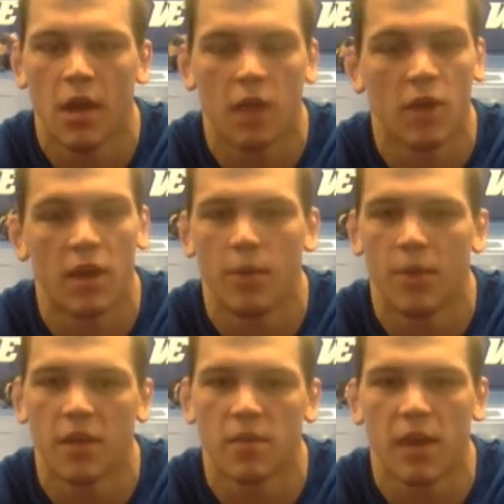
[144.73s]
I rented a
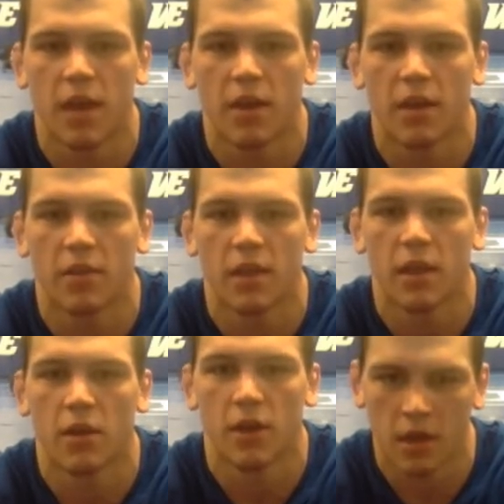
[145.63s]
basement out
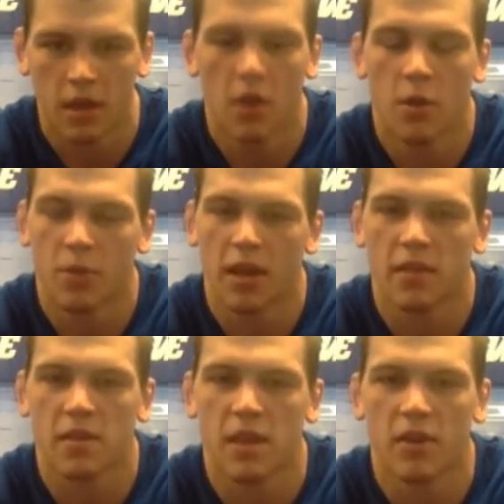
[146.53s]
there and
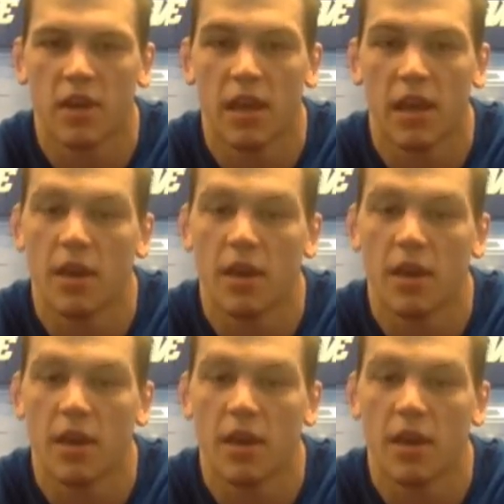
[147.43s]
practiced every day.